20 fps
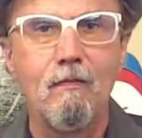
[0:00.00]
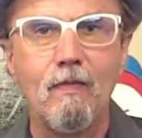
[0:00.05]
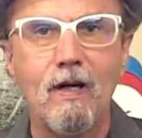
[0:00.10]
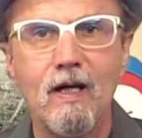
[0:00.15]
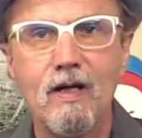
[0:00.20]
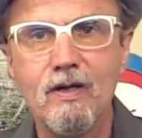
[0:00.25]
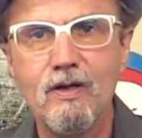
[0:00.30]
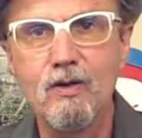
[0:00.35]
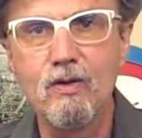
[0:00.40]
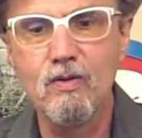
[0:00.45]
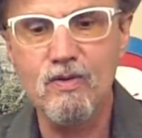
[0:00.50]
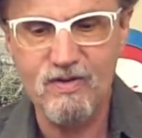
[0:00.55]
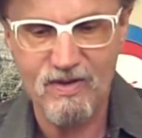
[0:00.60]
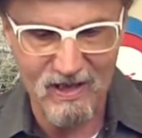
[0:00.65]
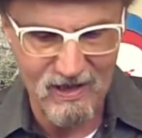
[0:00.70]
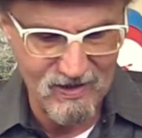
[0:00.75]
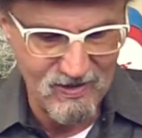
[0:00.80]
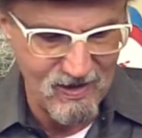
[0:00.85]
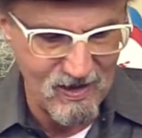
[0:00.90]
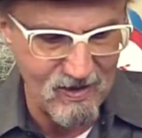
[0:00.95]
by
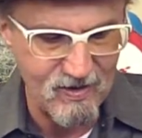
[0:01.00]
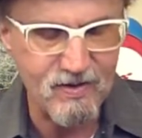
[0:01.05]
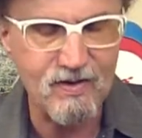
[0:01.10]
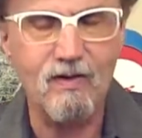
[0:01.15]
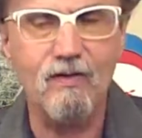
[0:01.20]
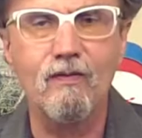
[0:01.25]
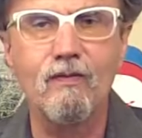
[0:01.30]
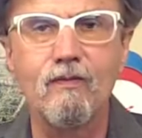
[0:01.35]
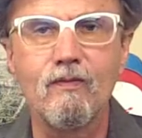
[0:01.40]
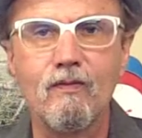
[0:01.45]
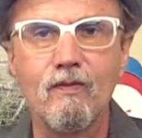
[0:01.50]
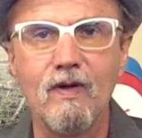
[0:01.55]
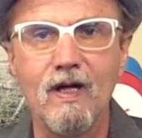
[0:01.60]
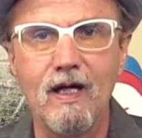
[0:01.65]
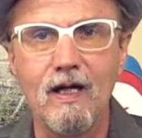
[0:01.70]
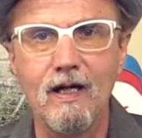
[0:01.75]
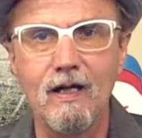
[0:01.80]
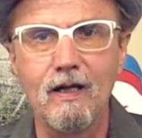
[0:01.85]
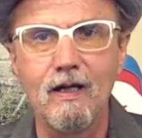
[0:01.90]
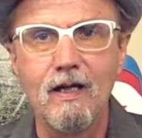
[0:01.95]
using the
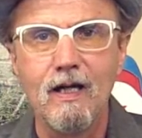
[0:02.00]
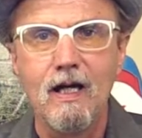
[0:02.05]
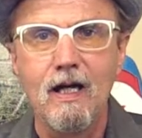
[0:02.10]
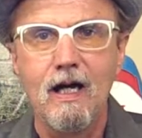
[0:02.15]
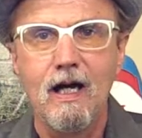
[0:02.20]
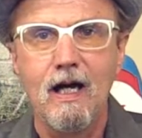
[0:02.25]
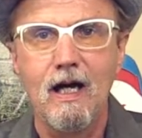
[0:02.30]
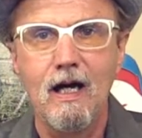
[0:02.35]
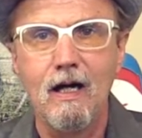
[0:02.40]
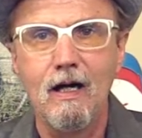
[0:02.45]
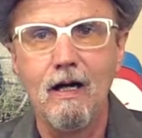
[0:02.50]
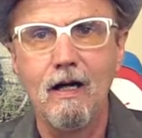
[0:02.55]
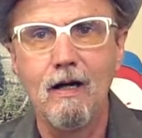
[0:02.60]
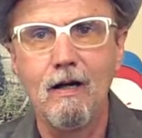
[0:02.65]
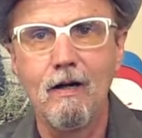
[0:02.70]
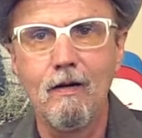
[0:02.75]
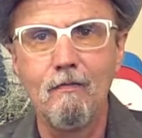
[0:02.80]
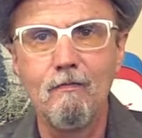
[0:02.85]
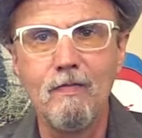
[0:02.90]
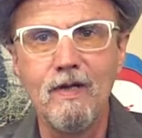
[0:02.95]
software
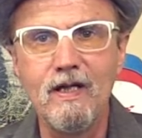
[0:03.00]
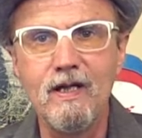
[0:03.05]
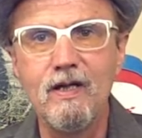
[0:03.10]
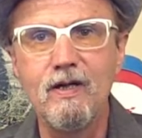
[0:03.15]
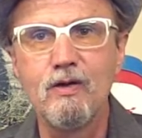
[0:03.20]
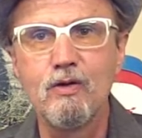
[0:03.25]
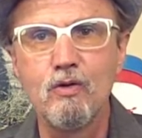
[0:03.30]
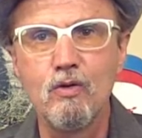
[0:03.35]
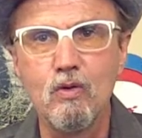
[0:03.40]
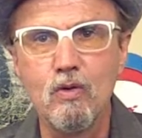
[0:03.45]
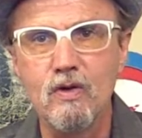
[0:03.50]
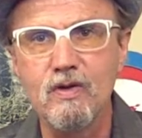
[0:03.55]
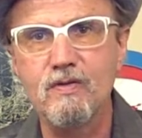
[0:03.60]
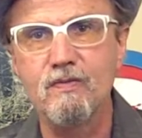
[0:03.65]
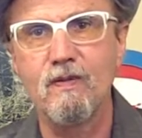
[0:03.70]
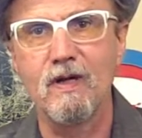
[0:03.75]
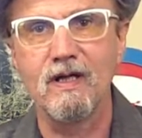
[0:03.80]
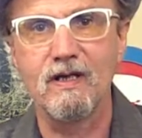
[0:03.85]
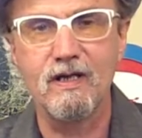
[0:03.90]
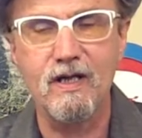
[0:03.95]

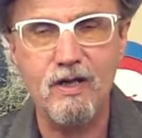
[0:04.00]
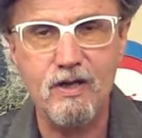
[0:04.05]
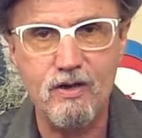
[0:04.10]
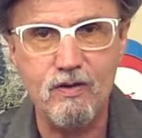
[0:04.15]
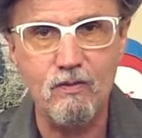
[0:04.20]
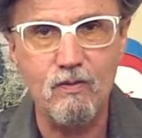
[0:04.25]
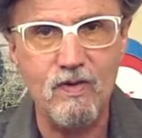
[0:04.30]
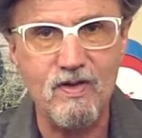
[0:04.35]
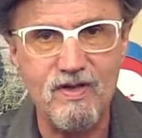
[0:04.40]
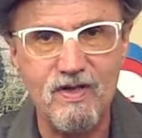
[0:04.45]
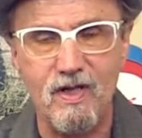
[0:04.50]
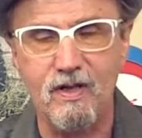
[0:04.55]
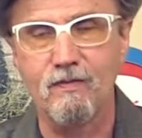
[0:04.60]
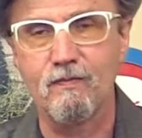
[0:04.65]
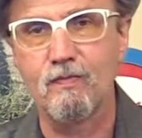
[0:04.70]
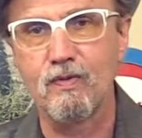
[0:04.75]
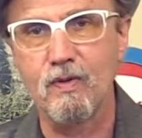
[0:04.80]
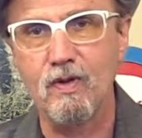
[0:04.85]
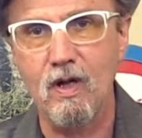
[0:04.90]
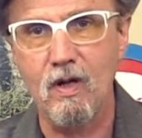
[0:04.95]
MiniTool Partition Wizard
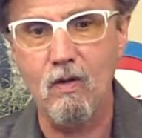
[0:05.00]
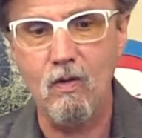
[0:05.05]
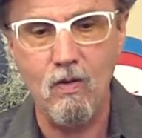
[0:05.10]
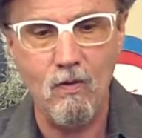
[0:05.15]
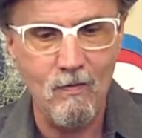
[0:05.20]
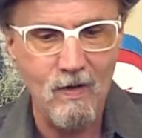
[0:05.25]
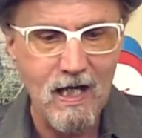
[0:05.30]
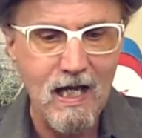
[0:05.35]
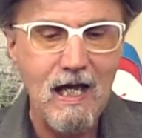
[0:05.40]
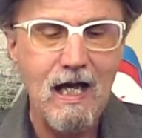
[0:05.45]
Pro.